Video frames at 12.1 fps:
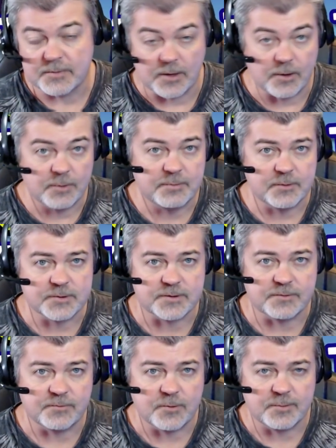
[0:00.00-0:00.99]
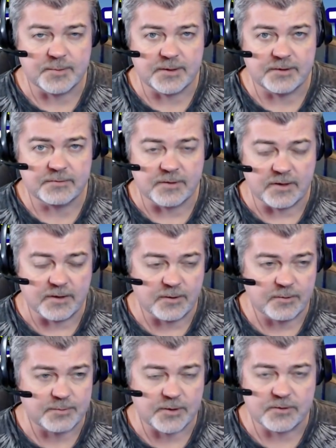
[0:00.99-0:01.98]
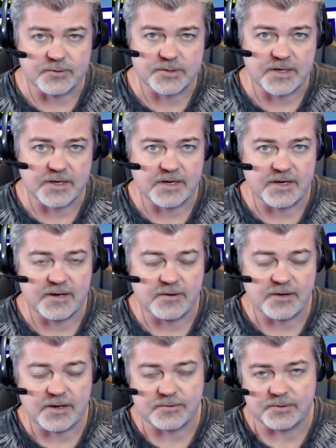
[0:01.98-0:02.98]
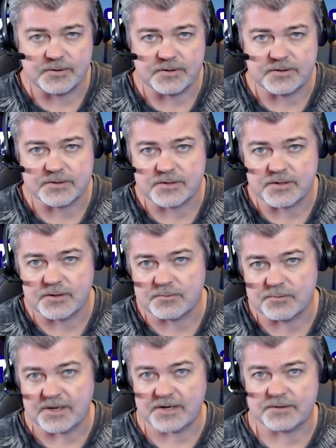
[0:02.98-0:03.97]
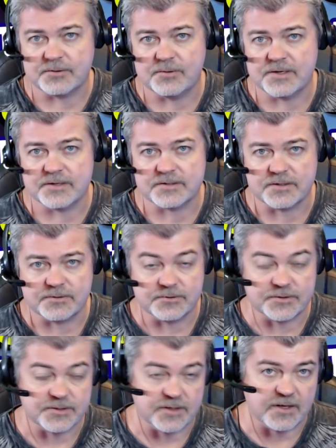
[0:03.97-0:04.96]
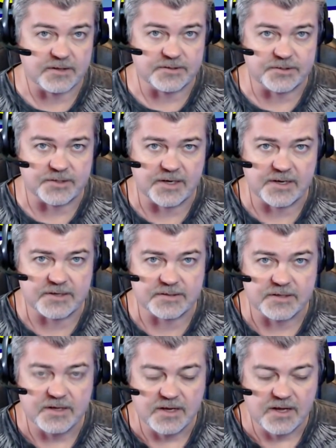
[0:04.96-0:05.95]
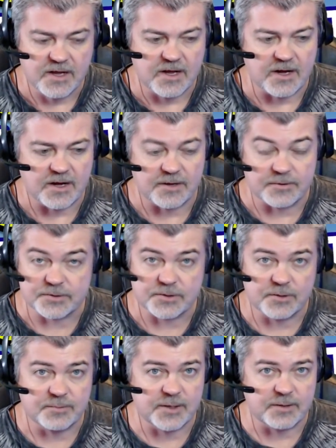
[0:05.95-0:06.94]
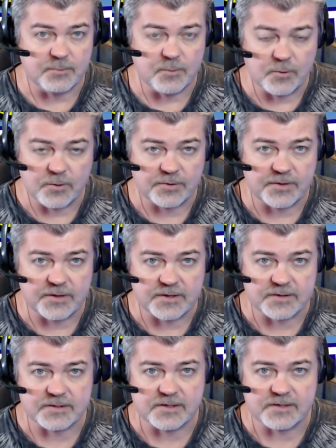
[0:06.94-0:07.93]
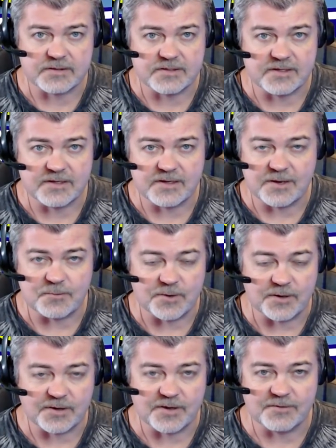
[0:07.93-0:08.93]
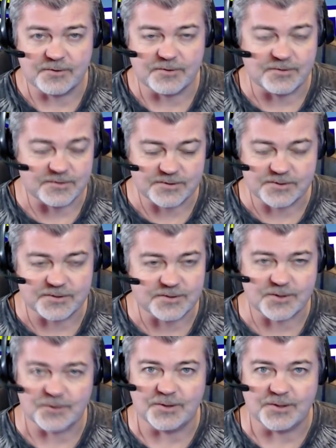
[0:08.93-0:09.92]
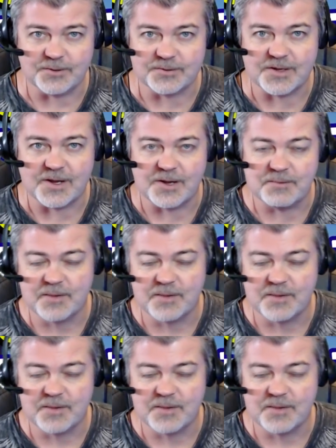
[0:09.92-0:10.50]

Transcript: I hope it was informative. I hope you understand now how you can install ReactOS on your Synology NAS. There's so many more things that I want to cover. There's just so little time.